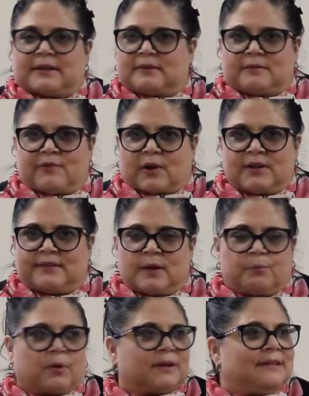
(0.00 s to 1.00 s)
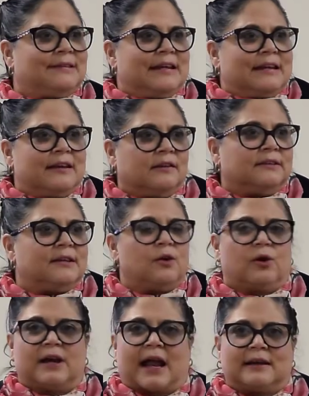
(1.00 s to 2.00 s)
very simple. Is he guilty
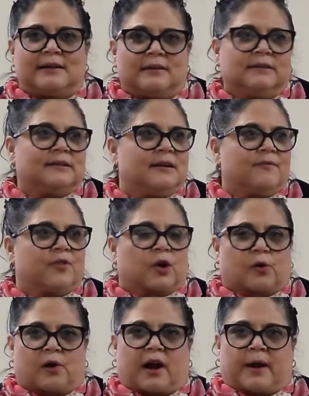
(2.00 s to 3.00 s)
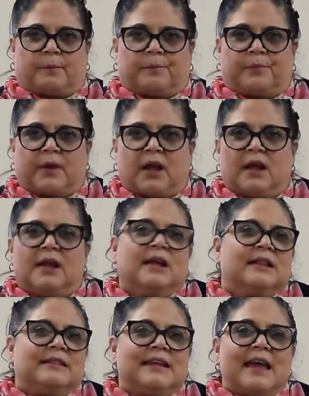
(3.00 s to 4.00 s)
or not guilty of the crime?
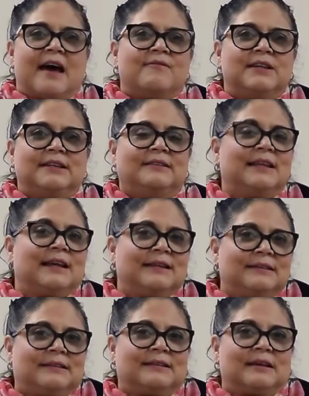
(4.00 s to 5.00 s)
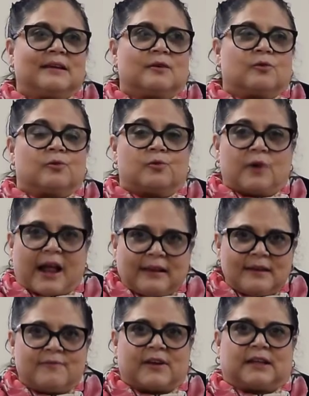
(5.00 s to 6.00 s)
The evidence that is
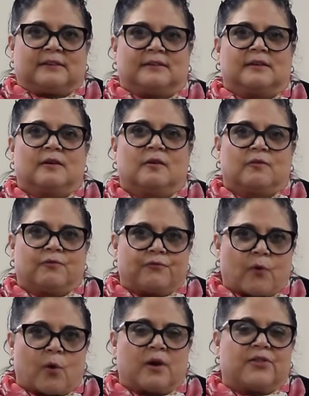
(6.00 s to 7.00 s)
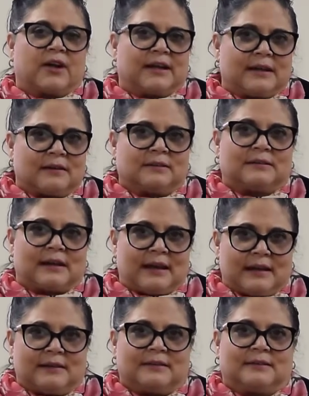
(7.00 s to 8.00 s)
relevant for the
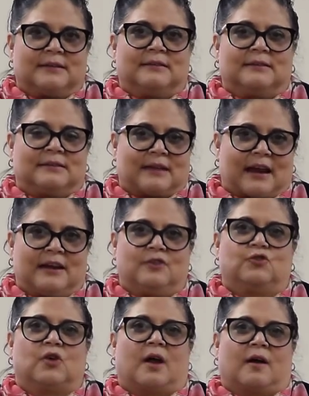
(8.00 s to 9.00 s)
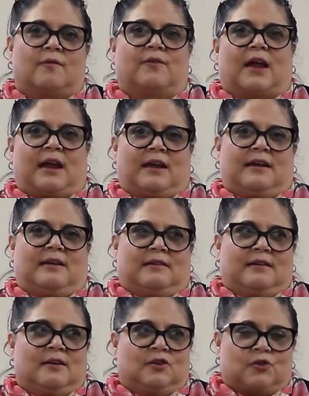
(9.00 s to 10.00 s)
guilt-innocence stage of a
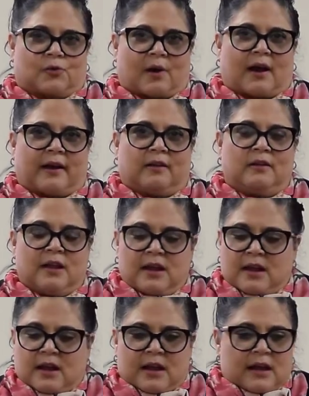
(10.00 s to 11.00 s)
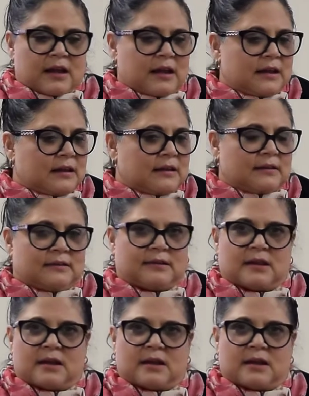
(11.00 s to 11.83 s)
trial is